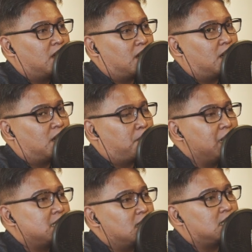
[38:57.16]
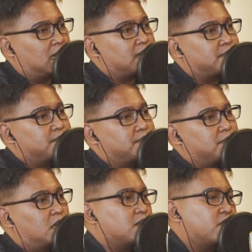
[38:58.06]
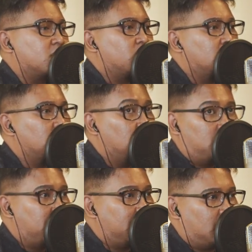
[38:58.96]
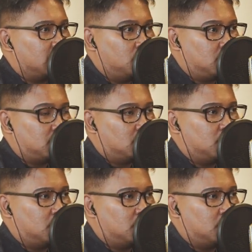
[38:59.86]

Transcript: uh, places. Uh. Because mm. first of all, only people like us use Insta